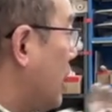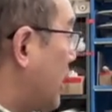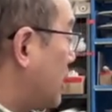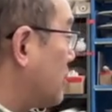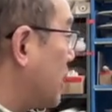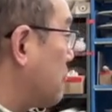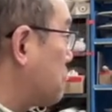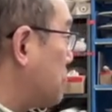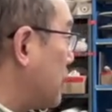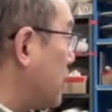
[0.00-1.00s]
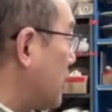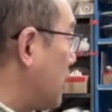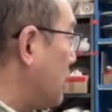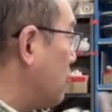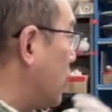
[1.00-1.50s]
Because I'm putting
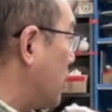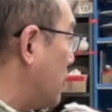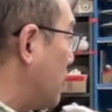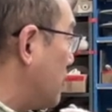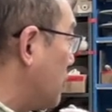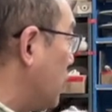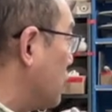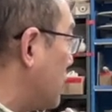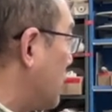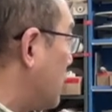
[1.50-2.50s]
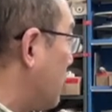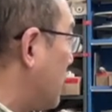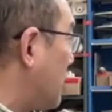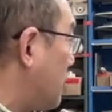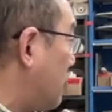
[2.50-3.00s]
it in one of my most
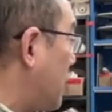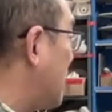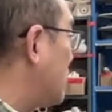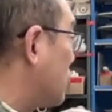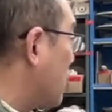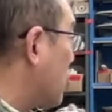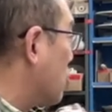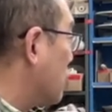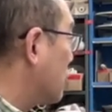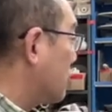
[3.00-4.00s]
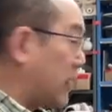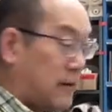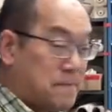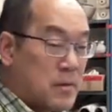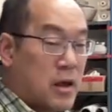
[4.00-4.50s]
intimate space zones, right?